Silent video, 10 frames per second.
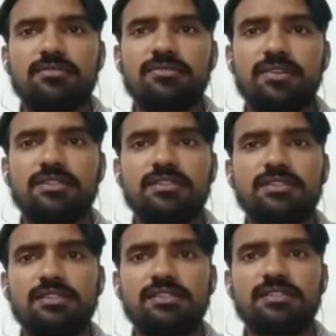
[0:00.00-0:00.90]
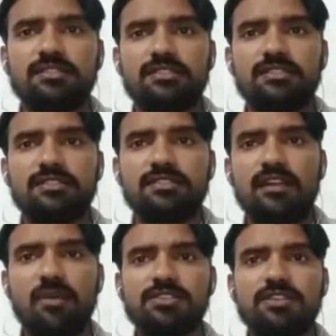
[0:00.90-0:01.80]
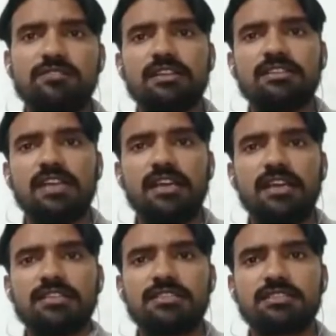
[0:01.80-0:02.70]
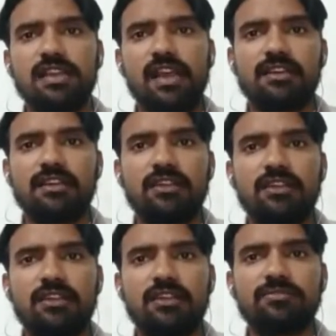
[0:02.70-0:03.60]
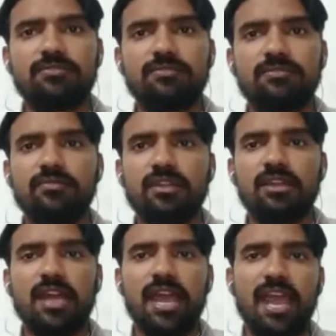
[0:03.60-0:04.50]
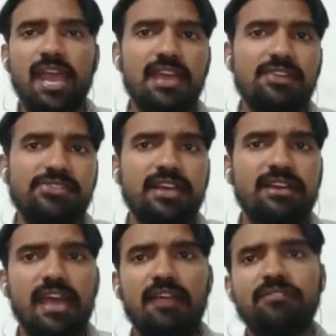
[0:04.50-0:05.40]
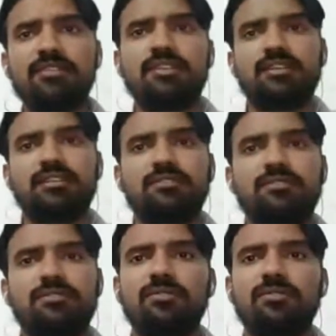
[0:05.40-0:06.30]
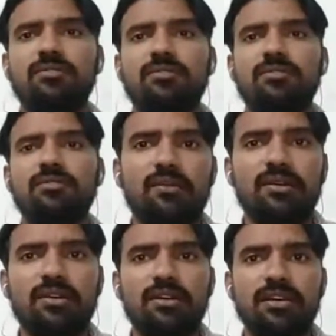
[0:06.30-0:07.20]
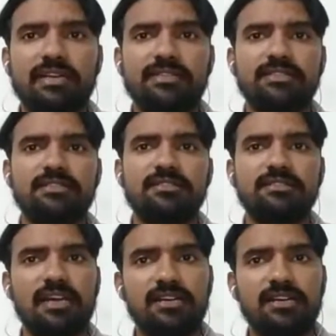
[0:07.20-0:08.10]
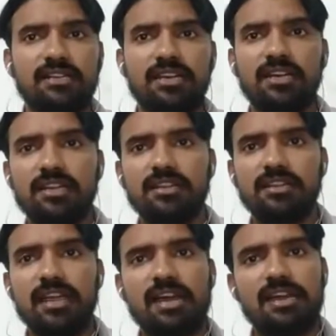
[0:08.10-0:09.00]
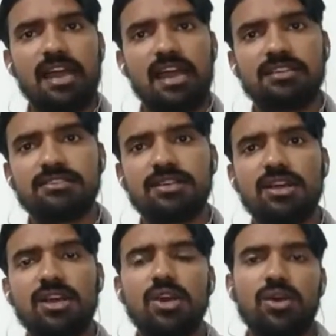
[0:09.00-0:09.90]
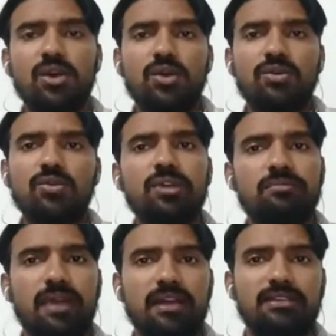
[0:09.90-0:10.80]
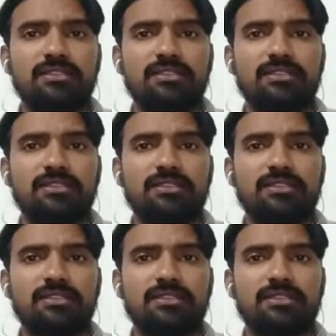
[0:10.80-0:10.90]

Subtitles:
First is positive, and second is negative. Each and everything, whatever is that thing, that has two impacts.